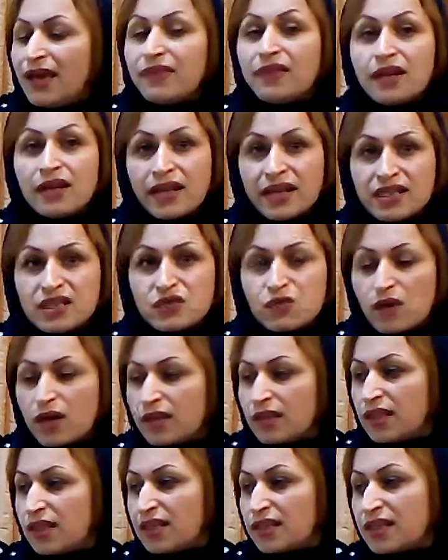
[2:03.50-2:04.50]
And the next
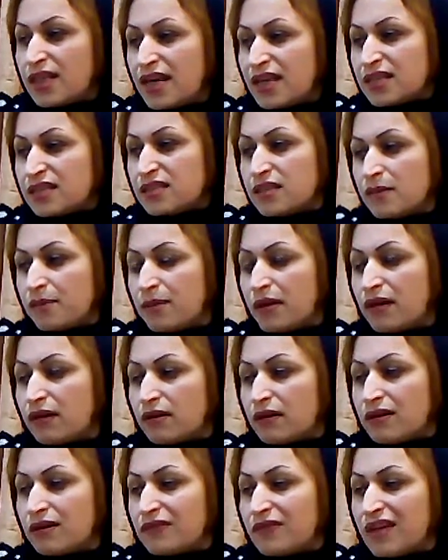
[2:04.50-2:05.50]
one, does the
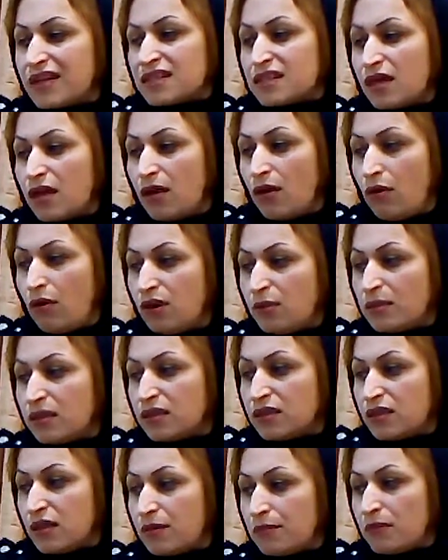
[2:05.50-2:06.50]
paragraph as a whole
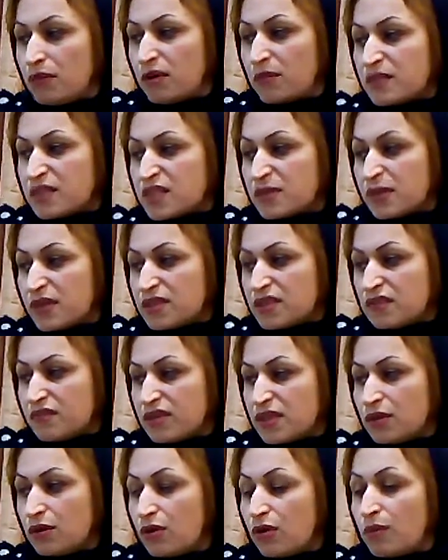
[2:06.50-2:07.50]
become more
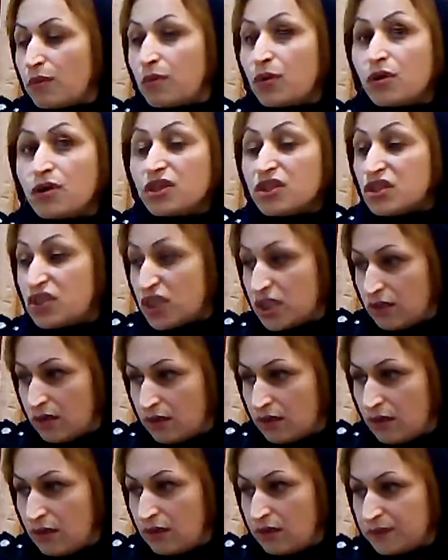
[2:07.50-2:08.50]
specific or more
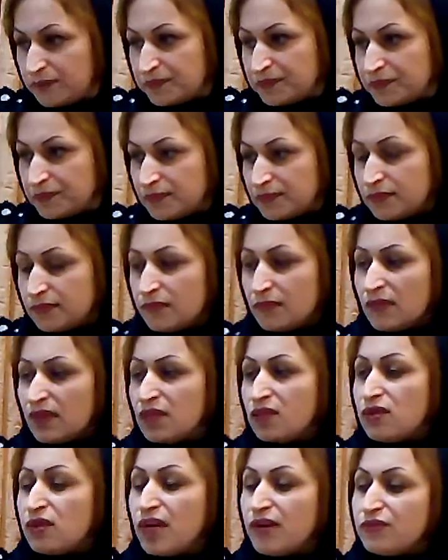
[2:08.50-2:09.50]
general?
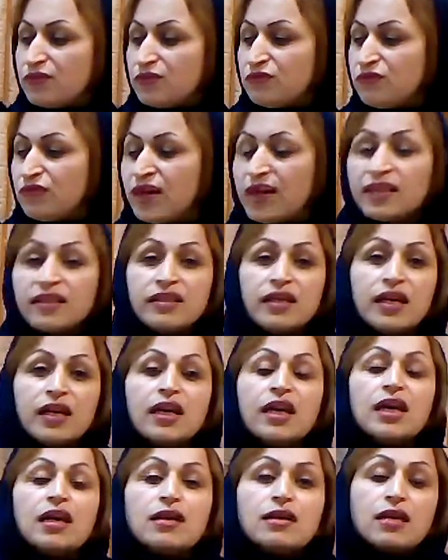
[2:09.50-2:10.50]
You have to find the
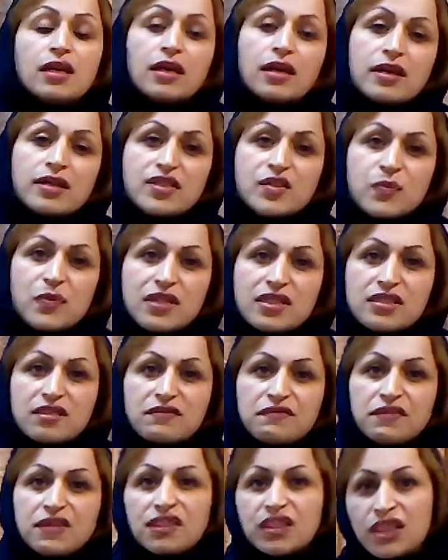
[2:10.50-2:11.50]

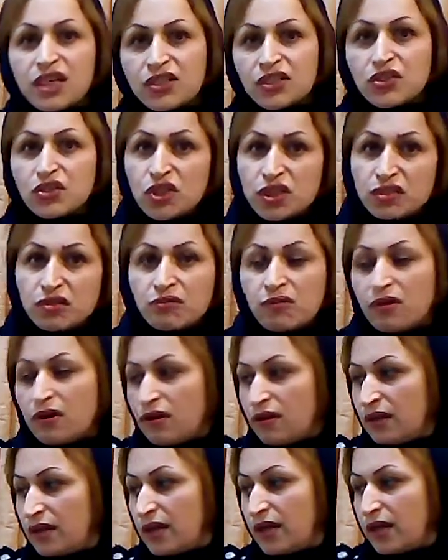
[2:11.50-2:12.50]
specific and
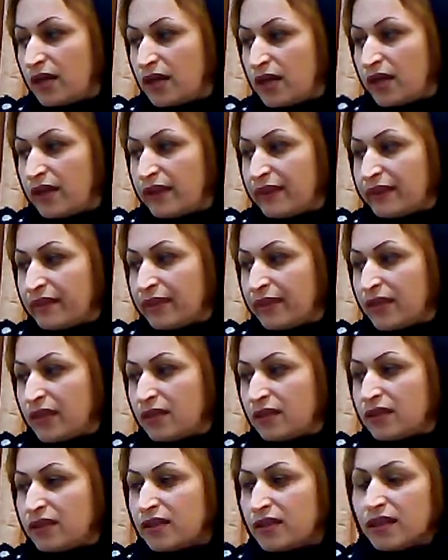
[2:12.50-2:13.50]
general, I
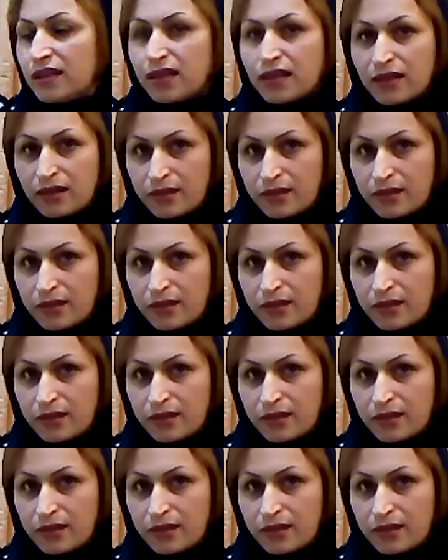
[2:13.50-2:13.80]
think,